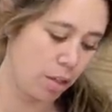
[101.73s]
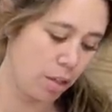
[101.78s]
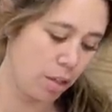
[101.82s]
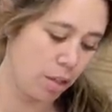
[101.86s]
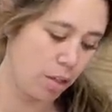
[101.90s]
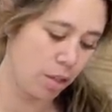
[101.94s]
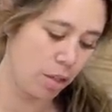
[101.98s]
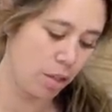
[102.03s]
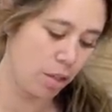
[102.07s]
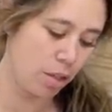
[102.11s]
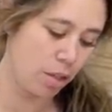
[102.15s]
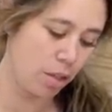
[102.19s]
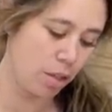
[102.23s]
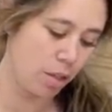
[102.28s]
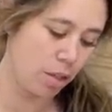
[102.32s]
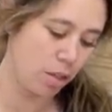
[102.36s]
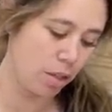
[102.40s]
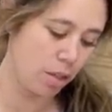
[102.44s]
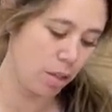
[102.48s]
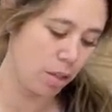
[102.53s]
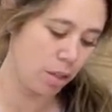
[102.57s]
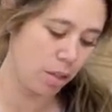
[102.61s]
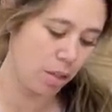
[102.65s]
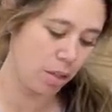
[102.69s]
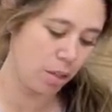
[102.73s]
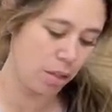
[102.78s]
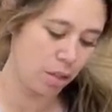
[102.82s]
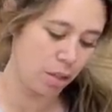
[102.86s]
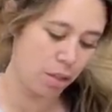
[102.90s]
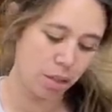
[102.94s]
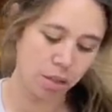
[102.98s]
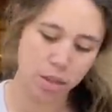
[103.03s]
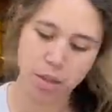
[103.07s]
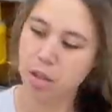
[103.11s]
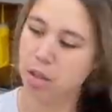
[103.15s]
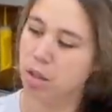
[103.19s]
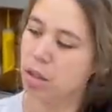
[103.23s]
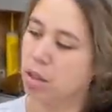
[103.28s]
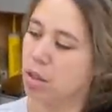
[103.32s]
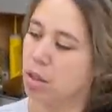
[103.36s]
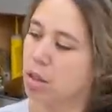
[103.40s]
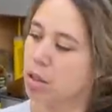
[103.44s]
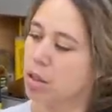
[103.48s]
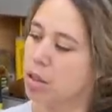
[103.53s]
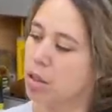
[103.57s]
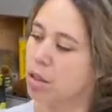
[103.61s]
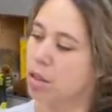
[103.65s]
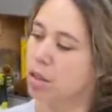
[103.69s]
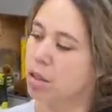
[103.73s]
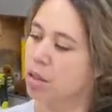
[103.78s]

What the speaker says: No one is speaking in this clip.